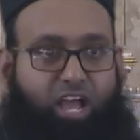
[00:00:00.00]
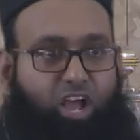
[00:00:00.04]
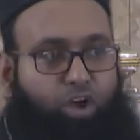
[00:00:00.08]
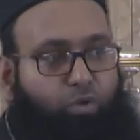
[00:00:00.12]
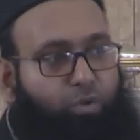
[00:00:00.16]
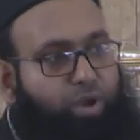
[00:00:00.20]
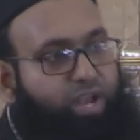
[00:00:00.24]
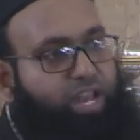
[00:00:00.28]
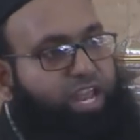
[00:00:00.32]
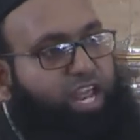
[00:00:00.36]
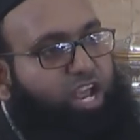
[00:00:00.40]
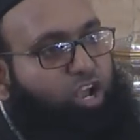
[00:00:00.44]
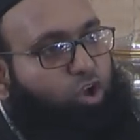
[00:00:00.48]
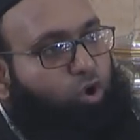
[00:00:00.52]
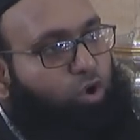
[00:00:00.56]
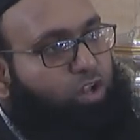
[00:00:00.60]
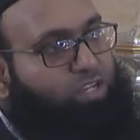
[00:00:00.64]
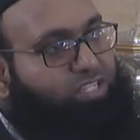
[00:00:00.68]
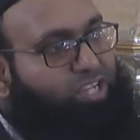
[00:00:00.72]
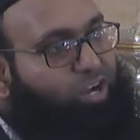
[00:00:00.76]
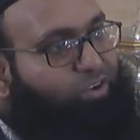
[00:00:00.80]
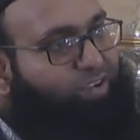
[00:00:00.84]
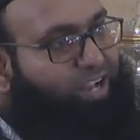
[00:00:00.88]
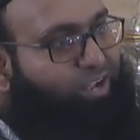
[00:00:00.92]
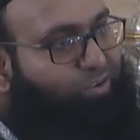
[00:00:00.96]
when he
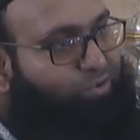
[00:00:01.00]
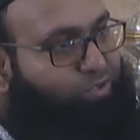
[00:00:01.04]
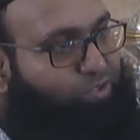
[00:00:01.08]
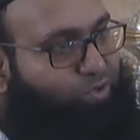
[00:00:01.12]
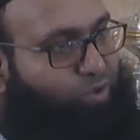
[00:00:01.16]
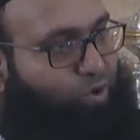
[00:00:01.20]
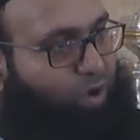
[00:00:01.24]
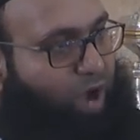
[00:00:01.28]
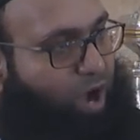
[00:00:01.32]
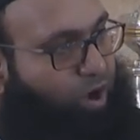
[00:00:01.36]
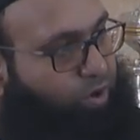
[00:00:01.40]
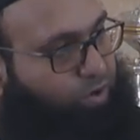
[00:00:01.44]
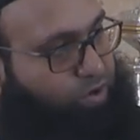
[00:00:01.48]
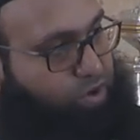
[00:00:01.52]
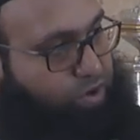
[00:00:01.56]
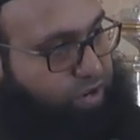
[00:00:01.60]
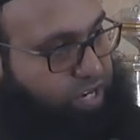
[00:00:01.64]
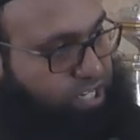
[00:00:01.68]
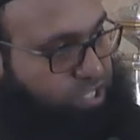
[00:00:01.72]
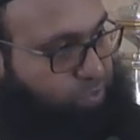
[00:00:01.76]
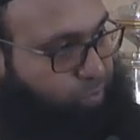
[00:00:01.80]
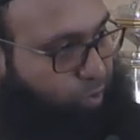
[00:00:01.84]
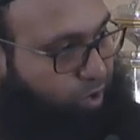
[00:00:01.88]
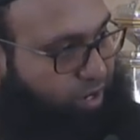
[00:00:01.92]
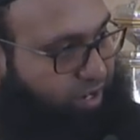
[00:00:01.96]
calls out to you, how do you
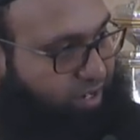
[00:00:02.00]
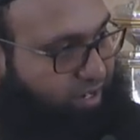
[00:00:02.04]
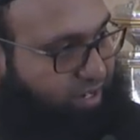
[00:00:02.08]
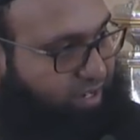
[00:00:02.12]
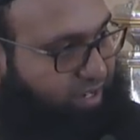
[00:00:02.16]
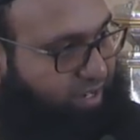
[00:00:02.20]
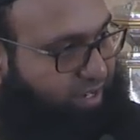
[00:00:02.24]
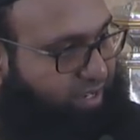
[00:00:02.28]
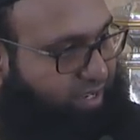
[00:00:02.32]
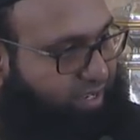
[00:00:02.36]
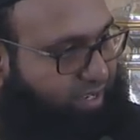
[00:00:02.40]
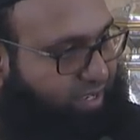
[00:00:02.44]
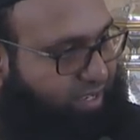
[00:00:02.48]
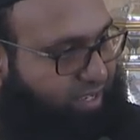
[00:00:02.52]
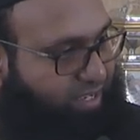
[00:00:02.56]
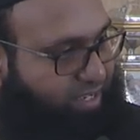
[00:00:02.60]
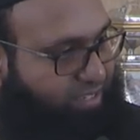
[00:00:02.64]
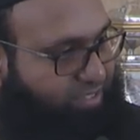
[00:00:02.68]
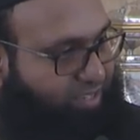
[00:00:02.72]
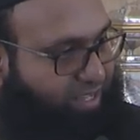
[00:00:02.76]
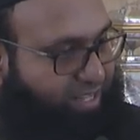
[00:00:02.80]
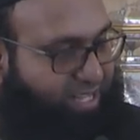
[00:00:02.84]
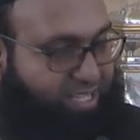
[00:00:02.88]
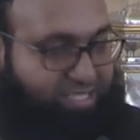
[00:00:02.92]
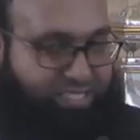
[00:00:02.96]
respond?
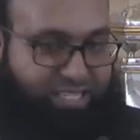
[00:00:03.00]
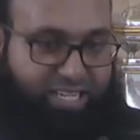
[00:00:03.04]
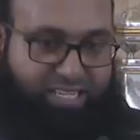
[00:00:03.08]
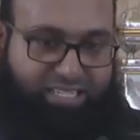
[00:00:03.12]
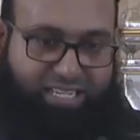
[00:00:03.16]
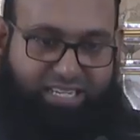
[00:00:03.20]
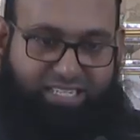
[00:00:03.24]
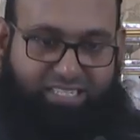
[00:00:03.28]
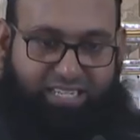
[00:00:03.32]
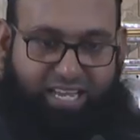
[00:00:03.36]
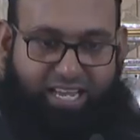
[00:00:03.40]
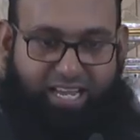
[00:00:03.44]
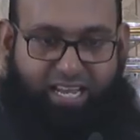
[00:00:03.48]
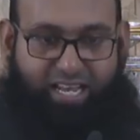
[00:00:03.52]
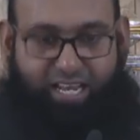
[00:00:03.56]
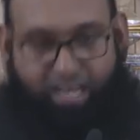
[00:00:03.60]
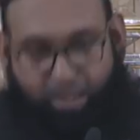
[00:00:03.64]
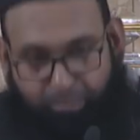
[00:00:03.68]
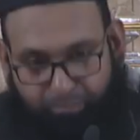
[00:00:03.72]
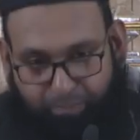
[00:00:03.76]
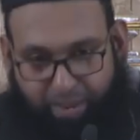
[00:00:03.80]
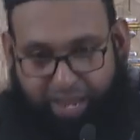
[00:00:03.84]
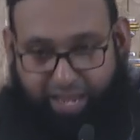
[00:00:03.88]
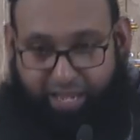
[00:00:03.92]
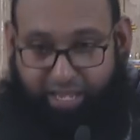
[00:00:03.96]
So Allah says, I say,
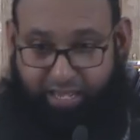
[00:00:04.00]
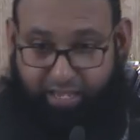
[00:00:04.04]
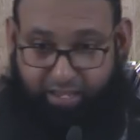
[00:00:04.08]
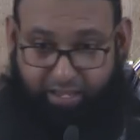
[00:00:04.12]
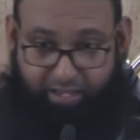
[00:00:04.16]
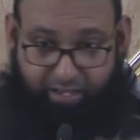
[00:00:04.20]
Labbaik.